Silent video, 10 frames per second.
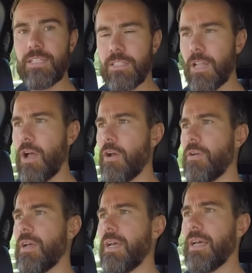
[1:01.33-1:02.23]
slow,
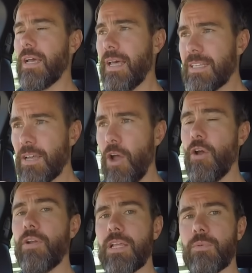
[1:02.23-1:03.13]
and it's
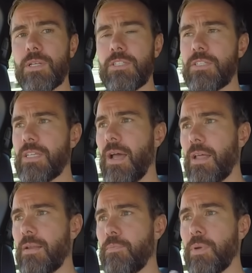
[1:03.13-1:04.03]
only once you
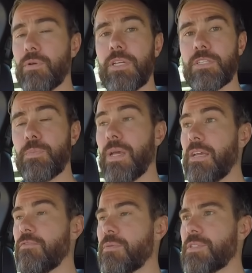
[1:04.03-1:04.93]
start building
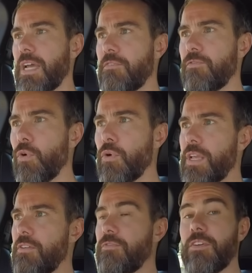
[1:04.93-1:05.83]
speed from say
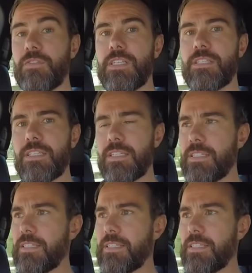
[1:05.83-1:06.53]
40, 50, 60,